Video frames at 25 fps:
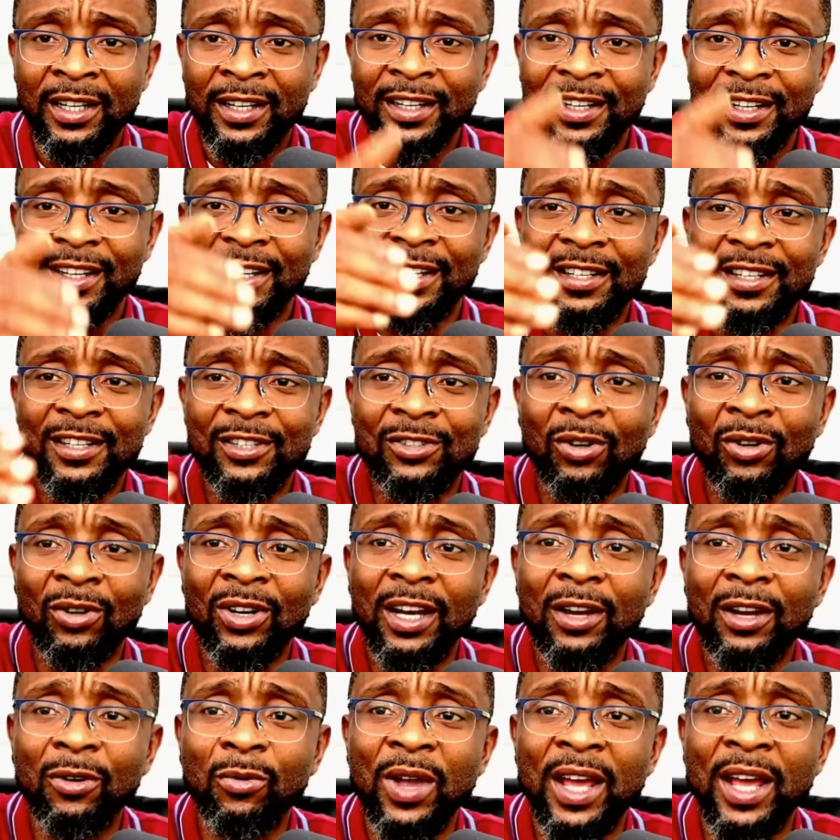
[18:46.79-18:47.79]
It is only
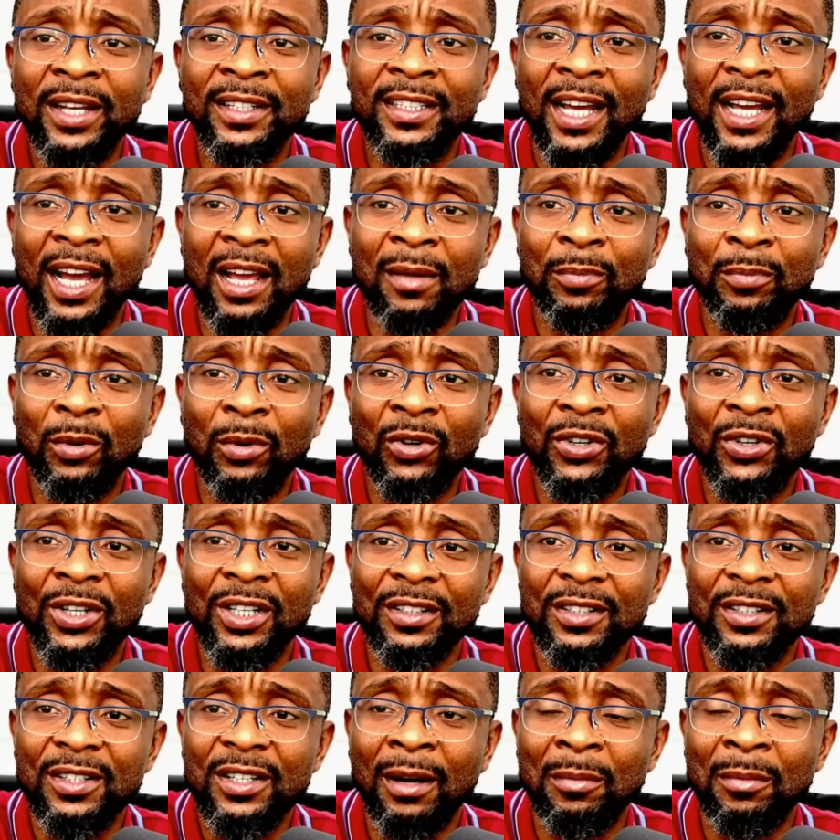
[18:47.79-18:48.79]
where are
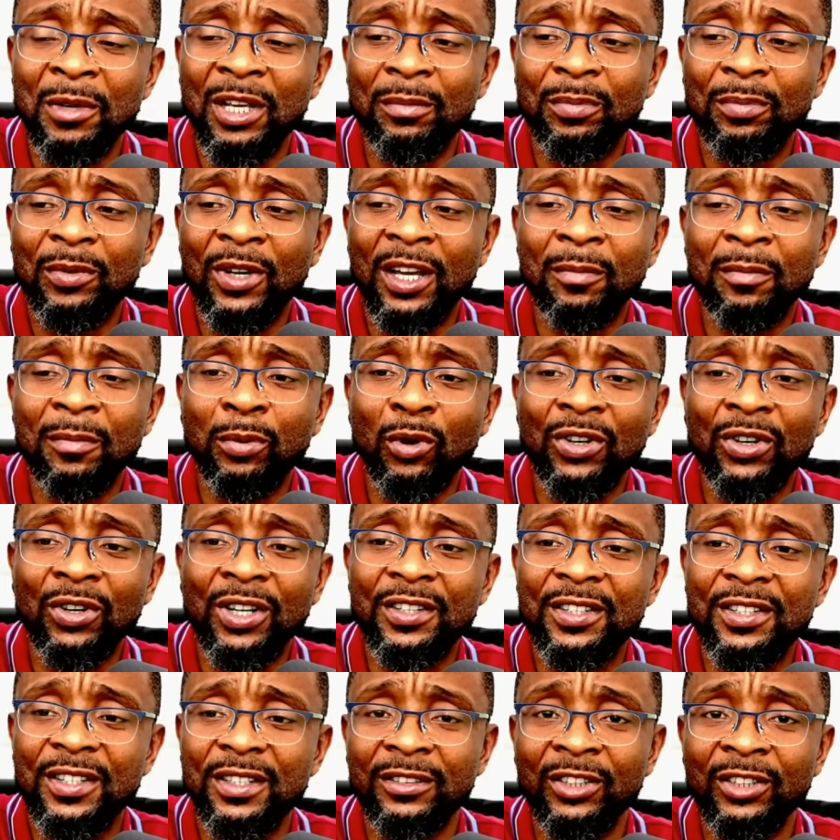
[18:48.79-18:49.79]
hypocrisy, I mean, uh,
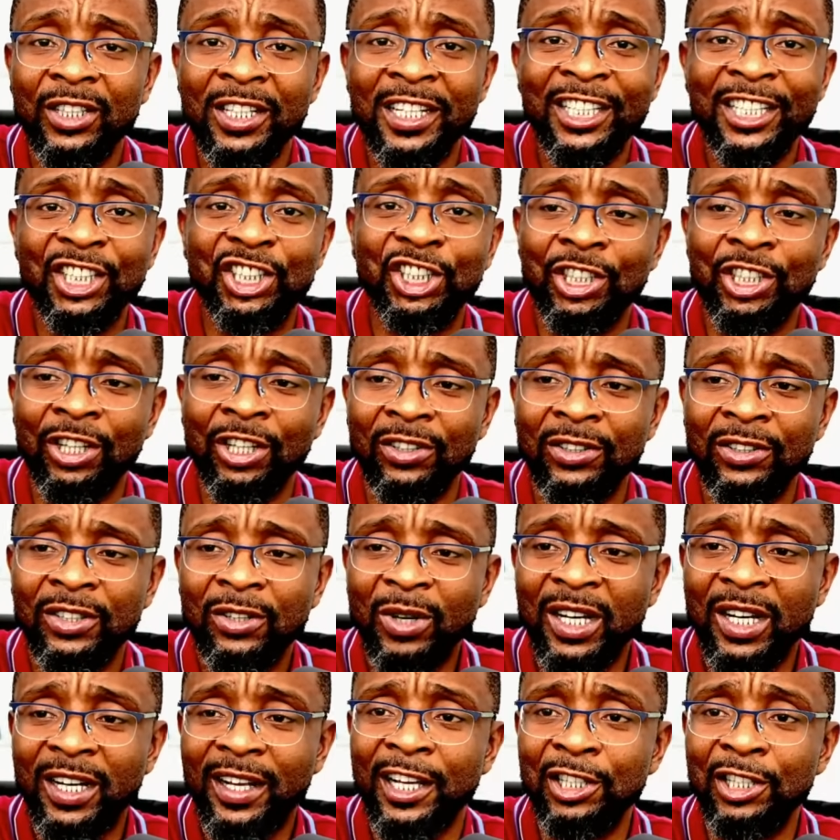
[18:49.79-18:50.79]
hypocrisy, religion, where
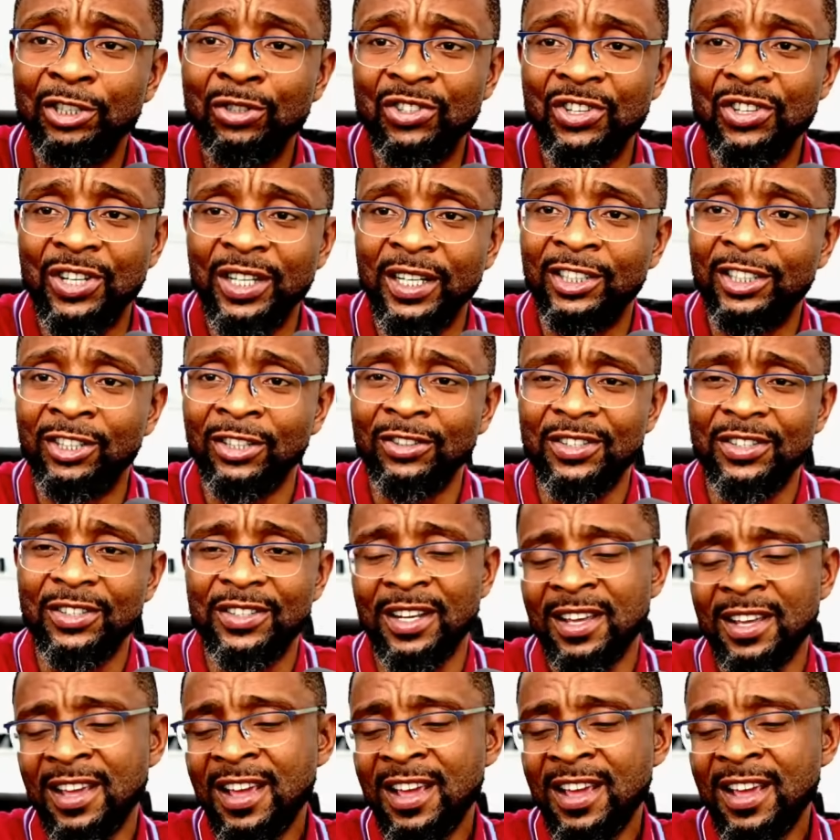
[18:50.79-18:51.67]
they can use religion to say,